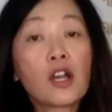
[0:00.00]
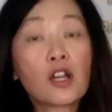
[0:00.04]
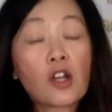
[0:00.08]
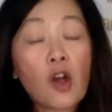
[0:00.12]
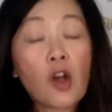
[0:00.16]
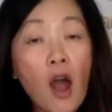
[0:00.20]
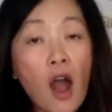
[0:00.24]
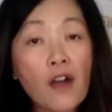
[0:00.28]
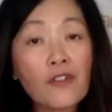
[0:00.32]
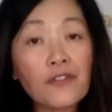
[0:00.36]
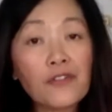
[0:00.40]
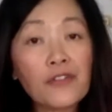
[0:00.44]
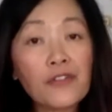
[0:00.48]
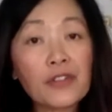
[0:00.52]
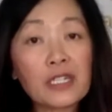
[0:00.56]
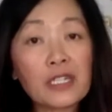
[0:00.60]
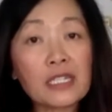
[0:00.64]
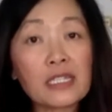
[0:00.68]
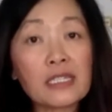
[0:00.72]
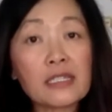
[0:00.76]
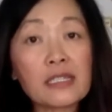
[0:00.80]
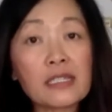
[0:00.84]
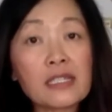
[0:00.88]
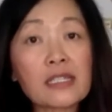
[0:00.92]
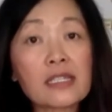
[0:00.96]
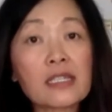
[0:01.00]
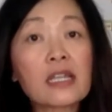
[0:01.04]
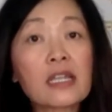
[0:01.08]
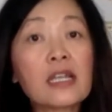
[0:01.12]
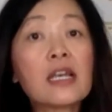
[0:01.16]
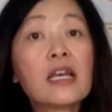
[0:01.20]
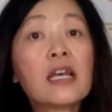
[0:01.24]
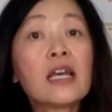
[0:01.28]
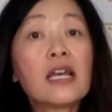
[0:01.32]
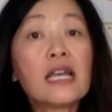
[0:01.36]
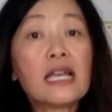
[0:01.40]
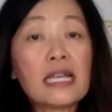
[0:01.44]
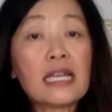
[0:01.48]
confidence.
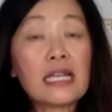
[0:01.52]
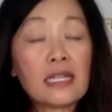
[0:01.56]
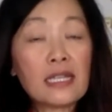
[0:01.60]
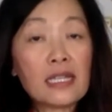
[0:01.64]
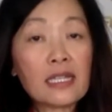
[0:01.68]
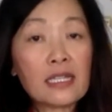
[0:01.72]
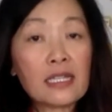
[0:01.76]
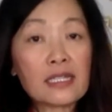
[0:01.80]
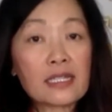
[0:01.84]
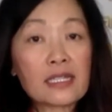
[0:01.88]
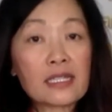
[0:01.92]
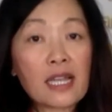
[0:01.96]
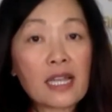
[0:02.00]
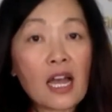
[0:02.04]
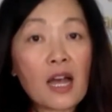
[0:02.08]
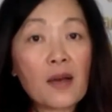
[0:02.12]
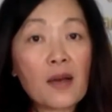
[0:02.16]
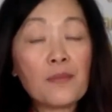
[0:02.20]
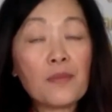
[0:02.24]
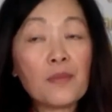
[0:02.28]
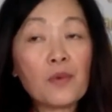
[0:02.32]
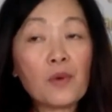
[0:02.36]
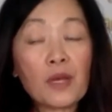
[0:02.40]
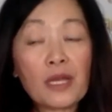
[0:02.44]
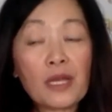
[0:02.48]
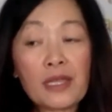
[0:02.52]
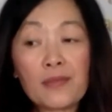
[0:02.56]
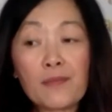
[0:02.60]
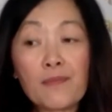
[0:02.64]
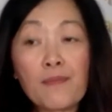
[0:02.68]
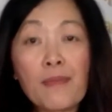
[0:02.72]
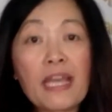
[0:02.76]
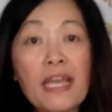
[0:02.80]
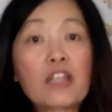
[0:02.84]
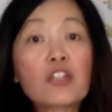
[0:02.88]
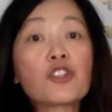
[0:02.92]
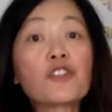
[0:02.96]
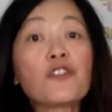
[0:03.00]
It
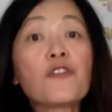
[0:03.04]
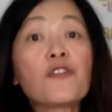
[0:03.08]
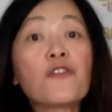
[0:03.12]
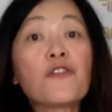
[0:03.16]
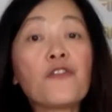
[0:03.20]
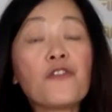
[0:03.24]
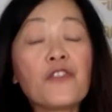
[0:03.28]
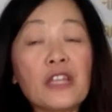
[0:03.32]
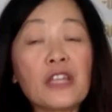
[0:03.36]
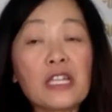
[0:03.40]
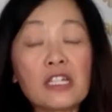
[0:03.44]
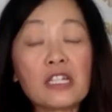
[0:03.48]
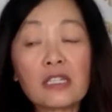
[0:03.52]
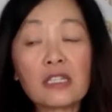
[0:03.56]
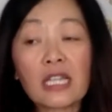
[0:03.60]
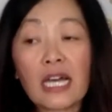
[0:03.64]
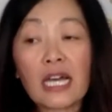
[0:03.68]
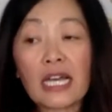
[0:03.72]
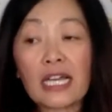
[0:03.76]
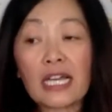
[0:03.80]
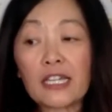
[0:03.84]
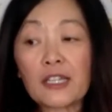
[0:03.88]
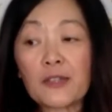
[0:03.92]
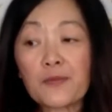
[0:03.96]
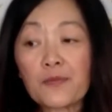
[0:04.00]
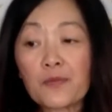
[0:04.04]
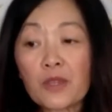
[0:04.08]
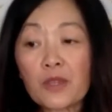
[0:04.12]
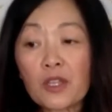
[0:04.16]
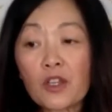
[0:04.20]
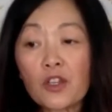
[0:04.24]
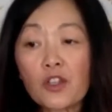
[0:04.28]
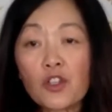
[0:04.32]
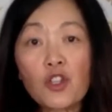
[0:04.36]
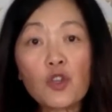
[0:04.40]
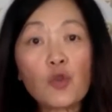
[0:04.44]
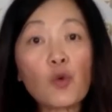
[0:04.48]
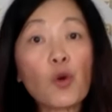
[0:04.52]
makes you feel like
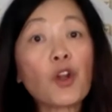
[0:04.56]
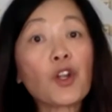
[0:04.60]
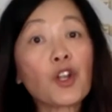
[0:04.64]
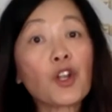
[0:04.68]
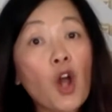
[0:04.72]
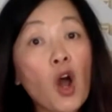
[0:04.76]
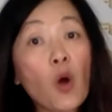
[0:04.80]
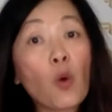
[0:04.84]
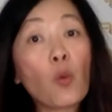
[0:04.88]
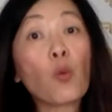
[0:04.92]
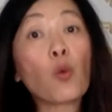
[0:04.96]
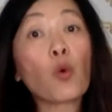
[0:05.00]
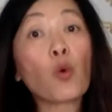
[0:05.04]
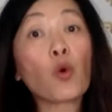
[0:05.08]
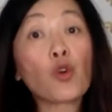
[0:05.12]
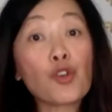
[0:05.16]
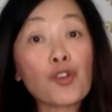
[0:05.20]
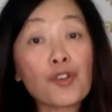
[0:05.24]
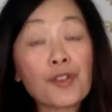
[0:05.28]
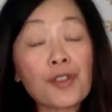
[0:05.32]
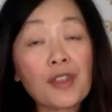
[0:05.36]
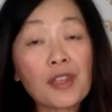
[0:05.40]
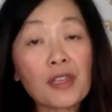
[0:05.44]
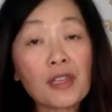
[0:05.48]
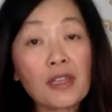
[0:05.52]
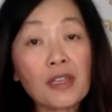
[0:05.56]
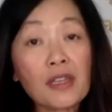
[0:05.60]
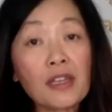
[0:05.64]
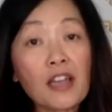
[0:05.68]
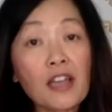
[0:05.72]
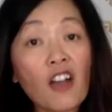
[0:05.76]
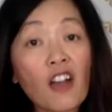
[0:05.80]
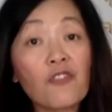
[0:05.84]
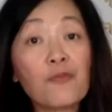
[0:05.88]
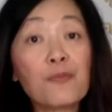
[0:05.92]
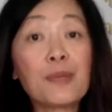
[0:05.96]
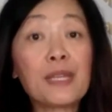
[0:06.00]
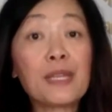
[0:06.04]
you are not worthy
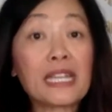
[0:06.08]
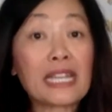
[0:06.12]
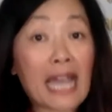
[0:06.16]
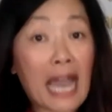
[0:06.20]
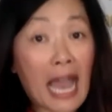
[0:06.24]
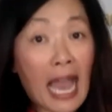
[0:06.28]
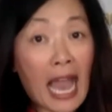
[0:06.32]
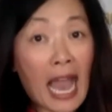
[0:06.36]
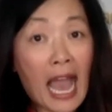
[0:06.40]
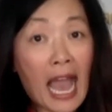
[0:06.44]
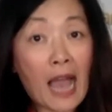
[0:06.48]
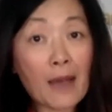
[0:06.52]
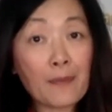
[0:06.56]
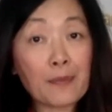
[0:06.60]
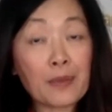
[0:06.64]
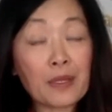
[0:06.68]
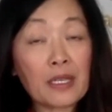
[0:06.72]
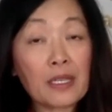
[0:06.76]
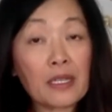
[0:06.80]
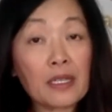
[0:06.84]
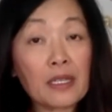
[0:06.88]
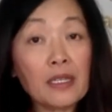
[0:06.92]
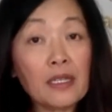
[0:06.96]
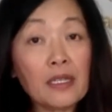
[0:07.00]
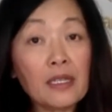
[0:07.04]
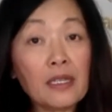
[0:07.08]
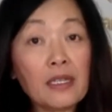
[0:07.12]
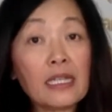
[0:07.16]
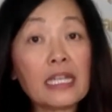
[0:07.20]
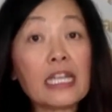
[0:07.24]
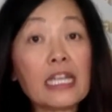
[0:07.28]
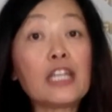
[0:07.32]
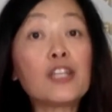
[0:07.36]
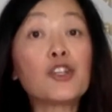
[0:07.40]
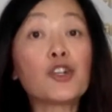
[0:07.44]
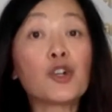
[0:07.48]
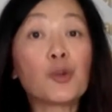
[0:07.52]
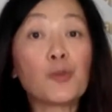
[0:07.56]
of being happy
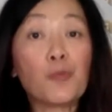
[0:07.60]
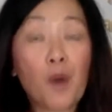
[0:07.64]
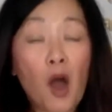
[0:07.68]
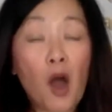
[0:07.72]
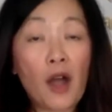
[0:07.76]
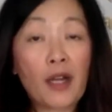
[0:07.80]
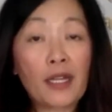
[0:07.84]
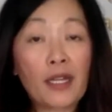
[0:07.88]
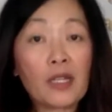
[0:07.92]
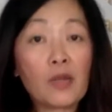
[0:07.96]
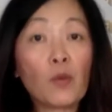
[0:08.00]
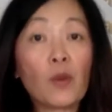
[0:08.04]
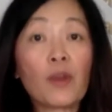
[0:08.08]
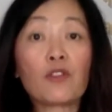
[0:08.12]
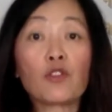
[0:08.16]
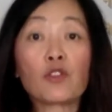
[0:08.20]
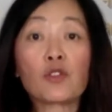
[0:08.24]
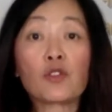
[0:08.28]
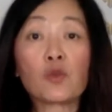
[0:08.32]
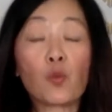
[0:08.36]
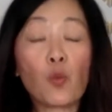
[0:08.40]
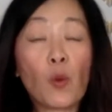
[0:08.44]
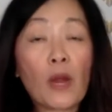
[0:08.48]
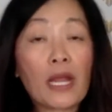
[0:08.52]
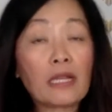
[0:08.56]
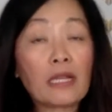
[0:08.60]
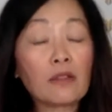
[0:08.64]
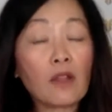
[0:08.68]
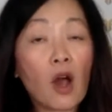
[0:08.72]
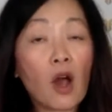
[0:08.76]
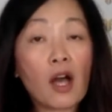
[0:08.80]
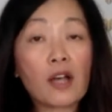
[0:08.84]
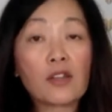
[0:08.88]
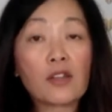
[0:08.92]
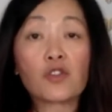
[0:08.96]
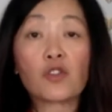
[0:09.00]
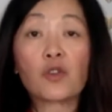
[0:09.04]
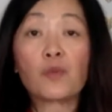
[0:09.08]
in your body, whether it's weight
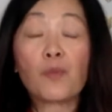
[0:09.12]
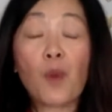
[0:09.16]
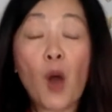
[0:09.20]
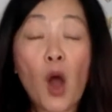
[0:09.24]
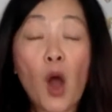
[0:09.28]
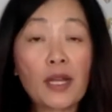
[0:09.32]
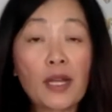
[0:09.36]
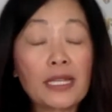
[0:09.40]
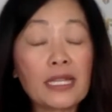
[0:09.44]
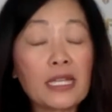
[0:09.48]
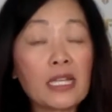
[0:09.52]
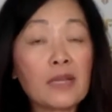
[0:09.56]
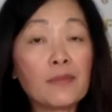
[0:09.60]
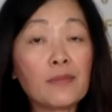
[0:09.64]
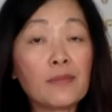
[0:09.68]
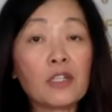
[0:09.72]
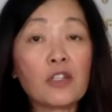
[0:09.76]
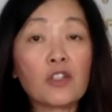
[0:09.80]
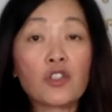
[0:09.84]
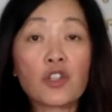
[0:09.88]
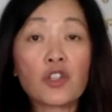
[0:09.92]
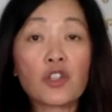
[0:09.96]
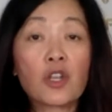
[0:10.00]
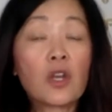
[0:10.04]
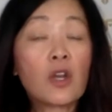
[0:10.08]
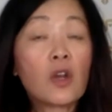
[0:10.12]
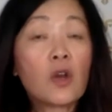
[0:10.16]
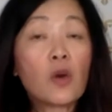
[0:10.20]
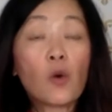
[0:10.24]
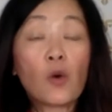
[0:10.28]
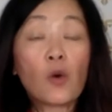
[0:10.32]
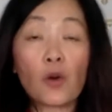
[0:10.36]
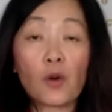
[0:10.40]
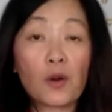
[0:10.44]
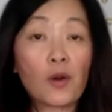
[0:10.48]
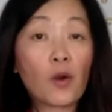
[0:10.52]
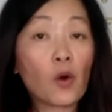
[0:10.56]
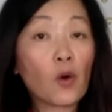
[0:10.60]
loss or body image,
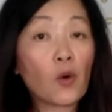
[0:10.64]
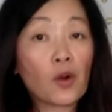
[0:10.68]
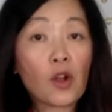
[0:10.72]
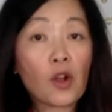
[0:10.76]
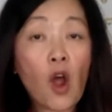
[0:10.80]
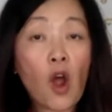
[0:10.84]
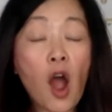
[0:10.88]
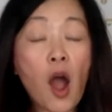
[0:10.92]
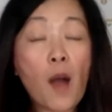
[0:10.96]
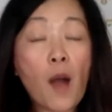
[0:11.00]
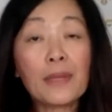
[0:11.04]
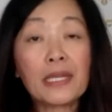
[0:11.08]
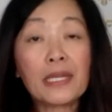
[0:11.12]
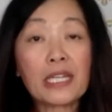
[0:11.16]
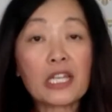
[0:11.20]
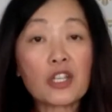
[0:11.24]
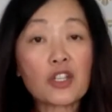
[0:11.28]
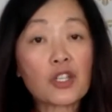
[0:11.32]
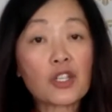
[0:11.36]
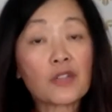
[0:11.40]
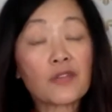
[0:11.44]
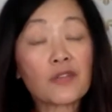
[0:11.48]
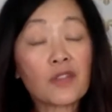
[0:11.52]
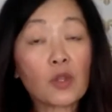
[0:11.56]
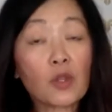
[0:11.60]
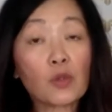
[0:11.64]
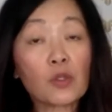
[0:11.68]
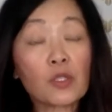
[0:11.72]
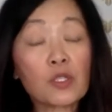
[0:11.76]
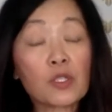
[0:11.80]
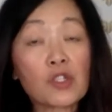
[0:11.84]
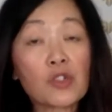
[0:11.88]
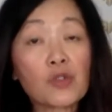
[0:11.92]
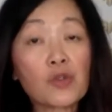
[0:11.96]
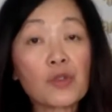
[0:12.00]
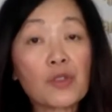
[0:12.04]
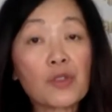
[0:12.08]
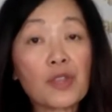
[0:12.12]
or a combination of those
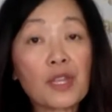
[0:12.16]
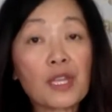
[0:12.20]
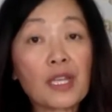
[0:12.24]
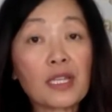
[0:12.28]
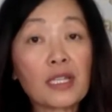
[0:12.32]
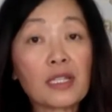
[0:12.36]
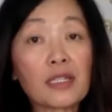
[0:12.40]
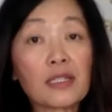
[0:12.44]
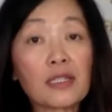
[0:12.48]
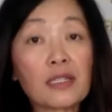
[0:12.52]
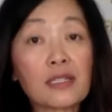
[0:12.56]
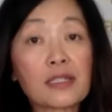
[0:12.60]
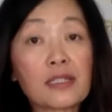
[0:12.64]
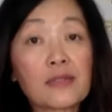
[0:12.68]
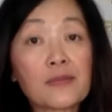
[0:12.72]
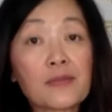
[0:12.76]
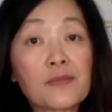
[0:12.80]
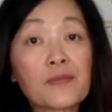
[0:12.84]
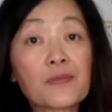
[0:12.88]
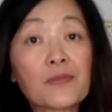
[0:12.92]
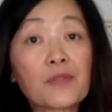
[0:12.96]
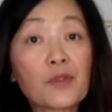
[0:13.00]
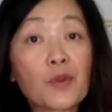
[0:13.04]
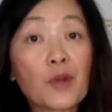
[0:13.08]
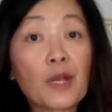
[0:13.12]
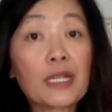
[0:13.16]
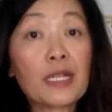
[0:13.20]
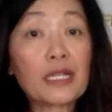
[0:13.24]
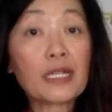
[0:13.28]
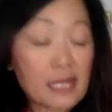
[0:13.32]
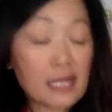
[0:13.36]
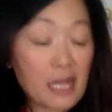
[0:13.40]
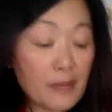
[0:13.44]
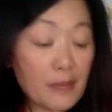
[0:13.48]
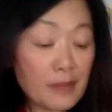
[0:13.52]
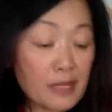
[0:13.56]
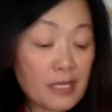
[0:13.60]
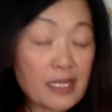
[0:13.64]
two things. Right? Does
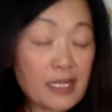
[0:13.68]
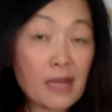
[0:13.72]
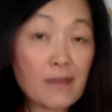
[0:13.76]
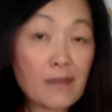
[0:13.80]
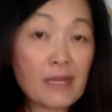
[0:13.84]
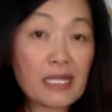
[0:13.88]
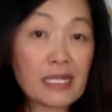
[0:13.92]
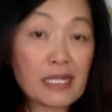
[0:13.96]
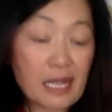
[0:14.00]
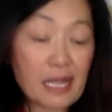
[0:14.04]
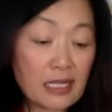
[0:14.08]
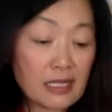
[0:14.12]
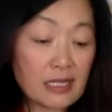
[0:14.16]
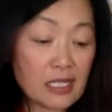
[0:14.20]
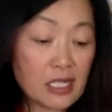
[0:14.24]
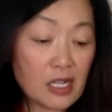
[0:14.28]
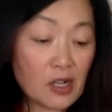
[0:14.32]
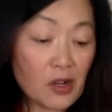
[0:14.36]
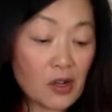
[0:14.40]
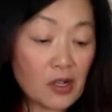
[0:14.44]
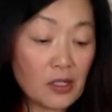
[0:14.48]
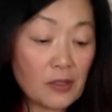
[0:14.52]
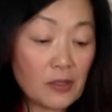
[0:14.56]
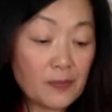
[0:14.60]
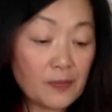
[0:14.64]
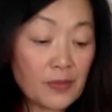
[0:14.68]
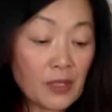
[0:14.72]
that make sense, Daryl?